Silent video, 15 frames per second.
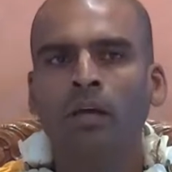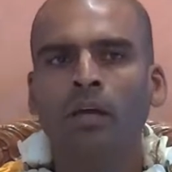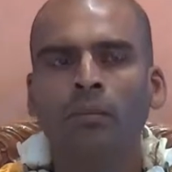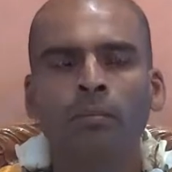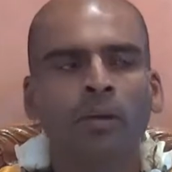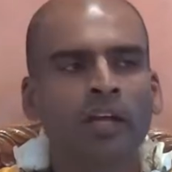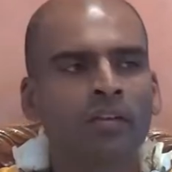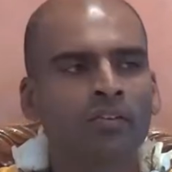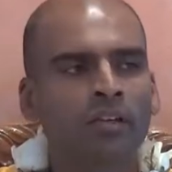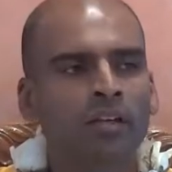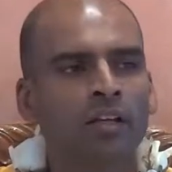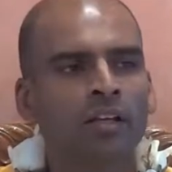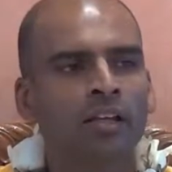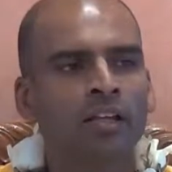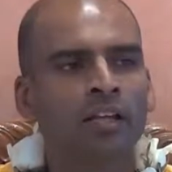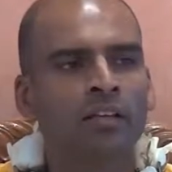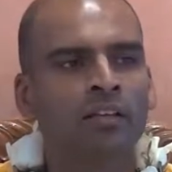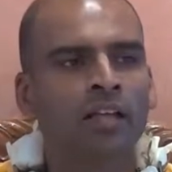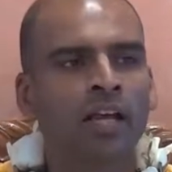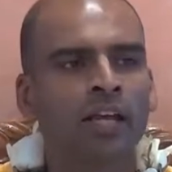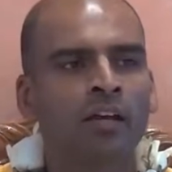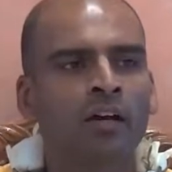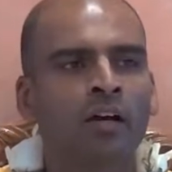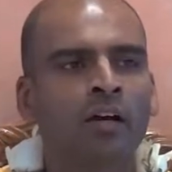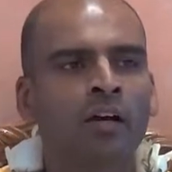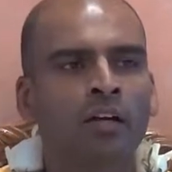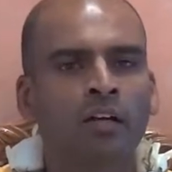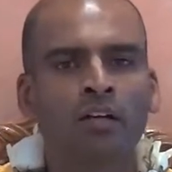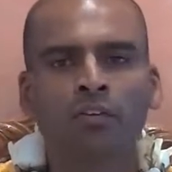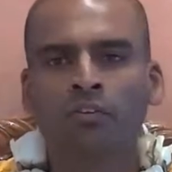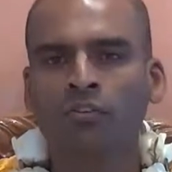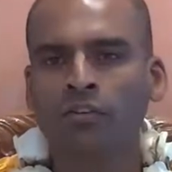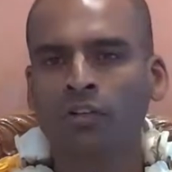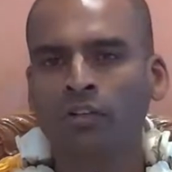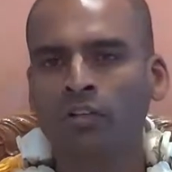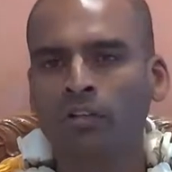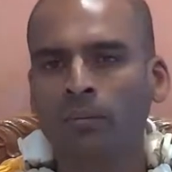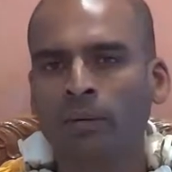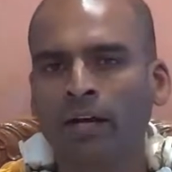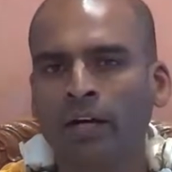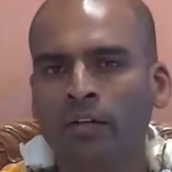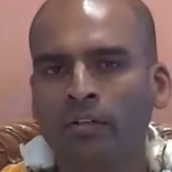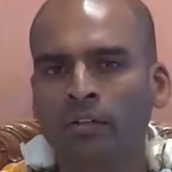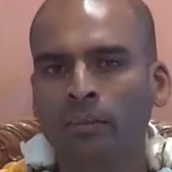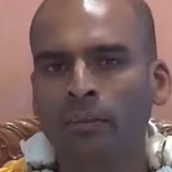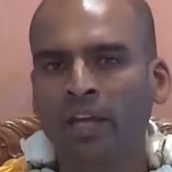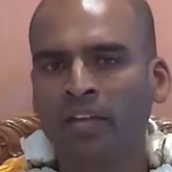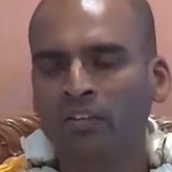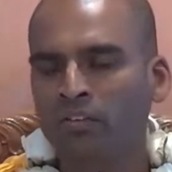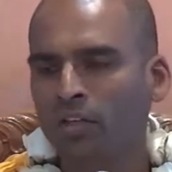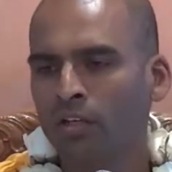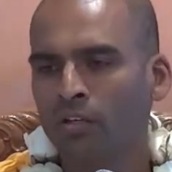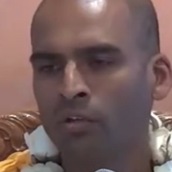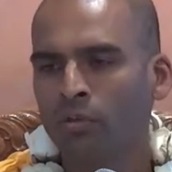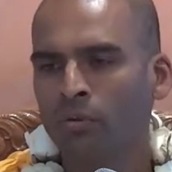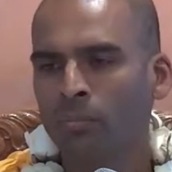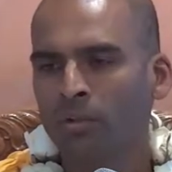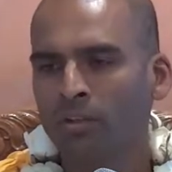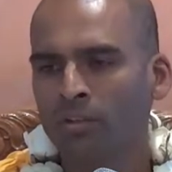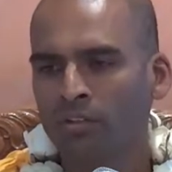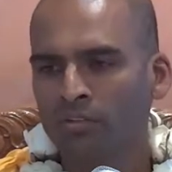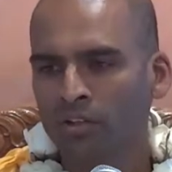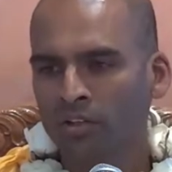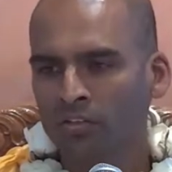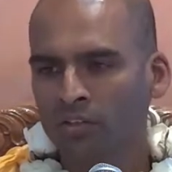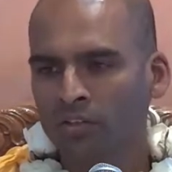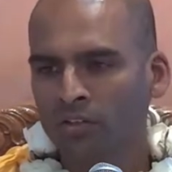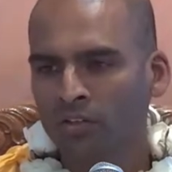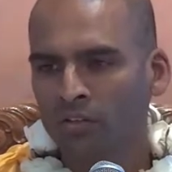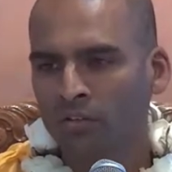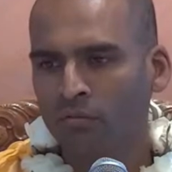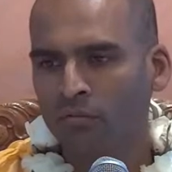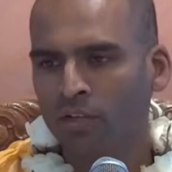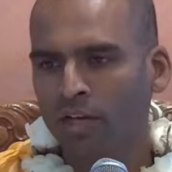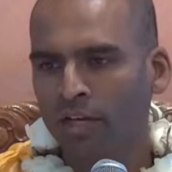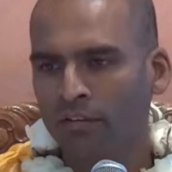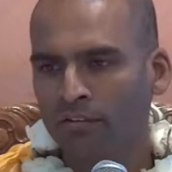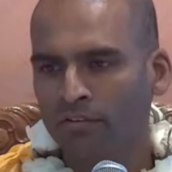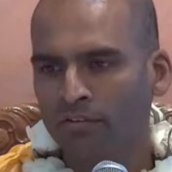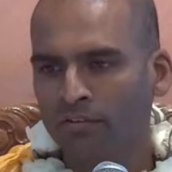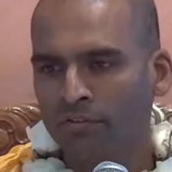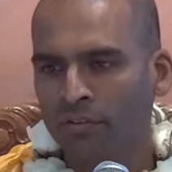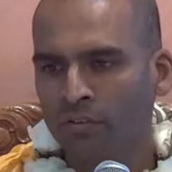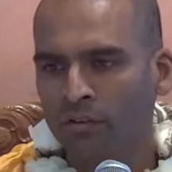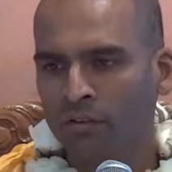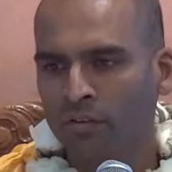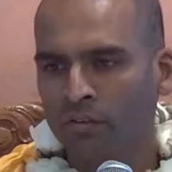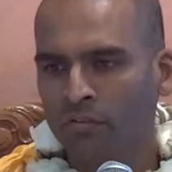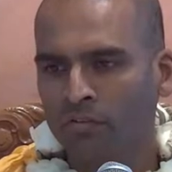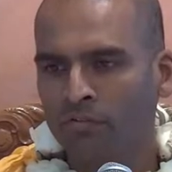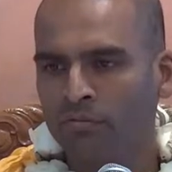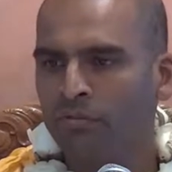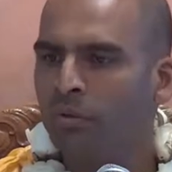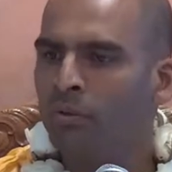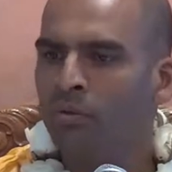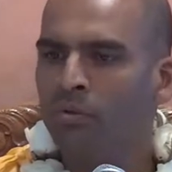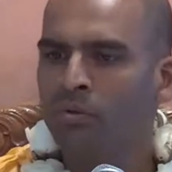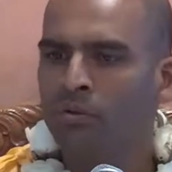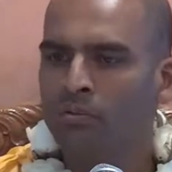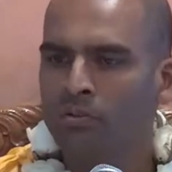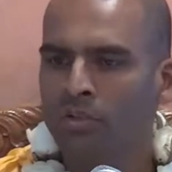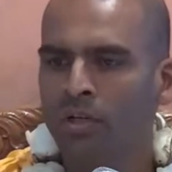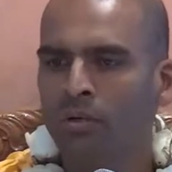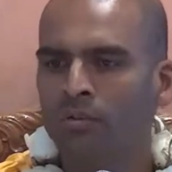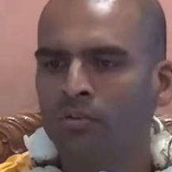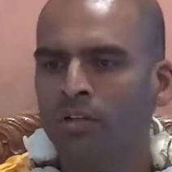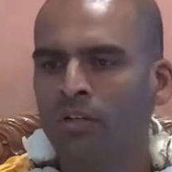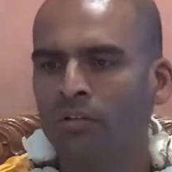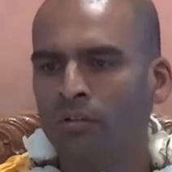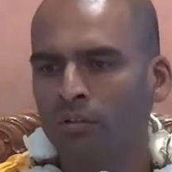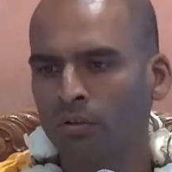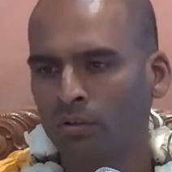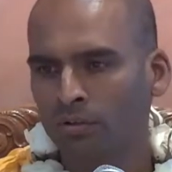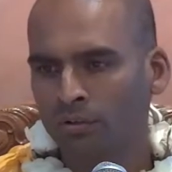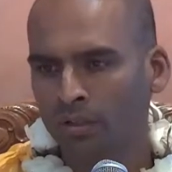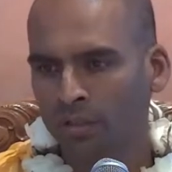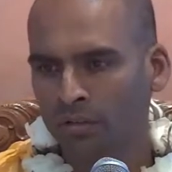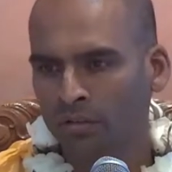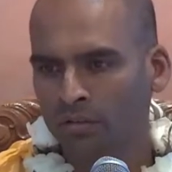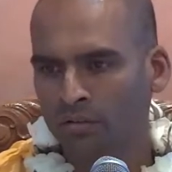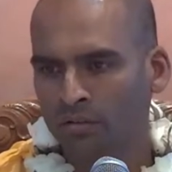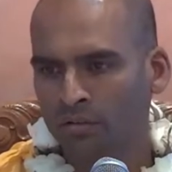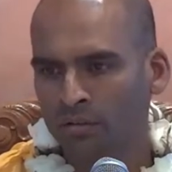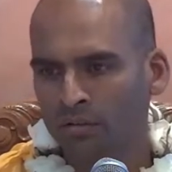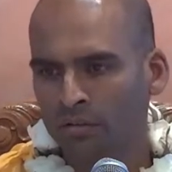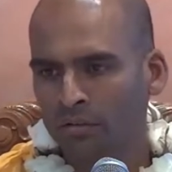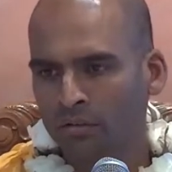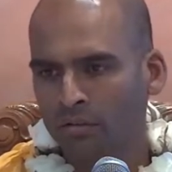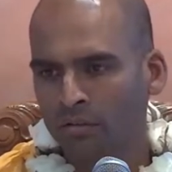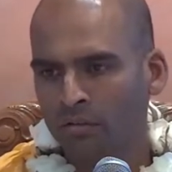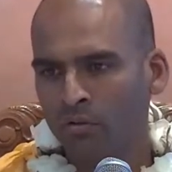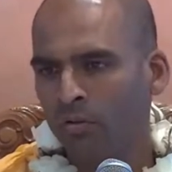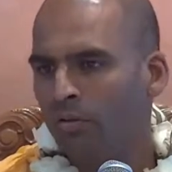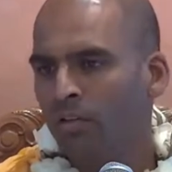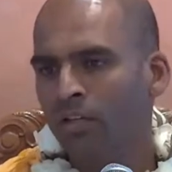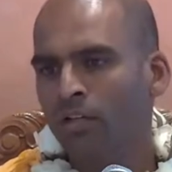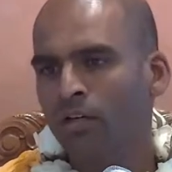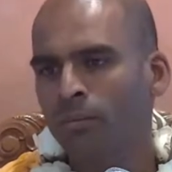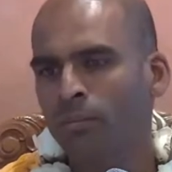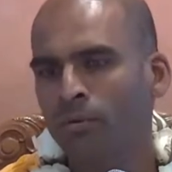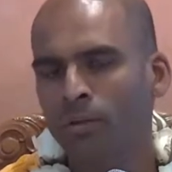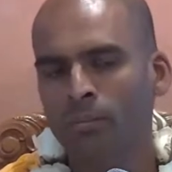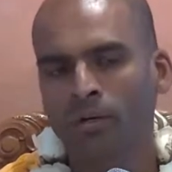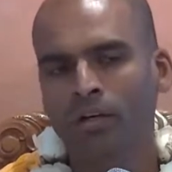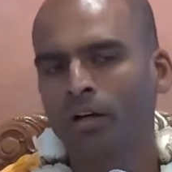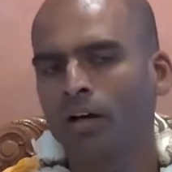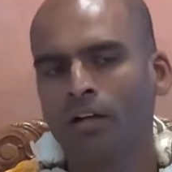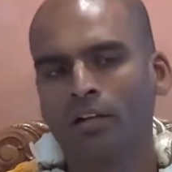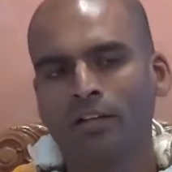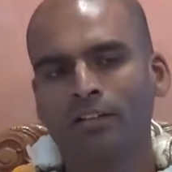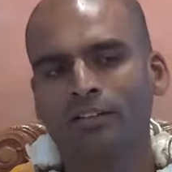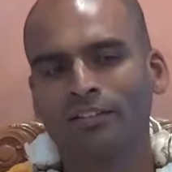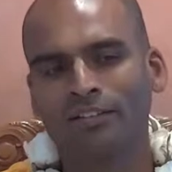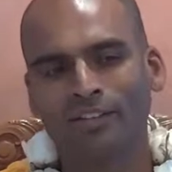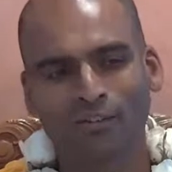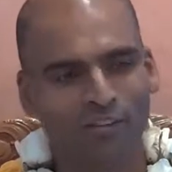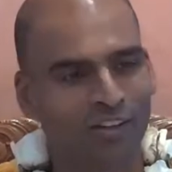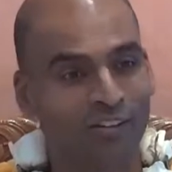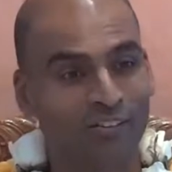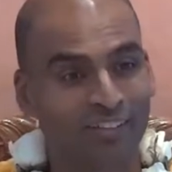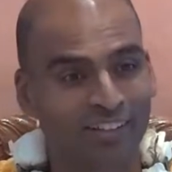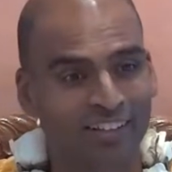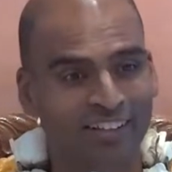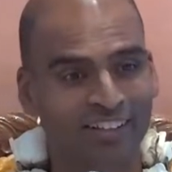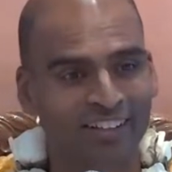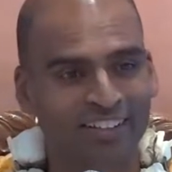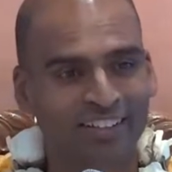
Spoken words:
Yeah, basically they are concerned about the basic human necessities of life. Food, shelter and clothing. Roti kapra makan, as they say.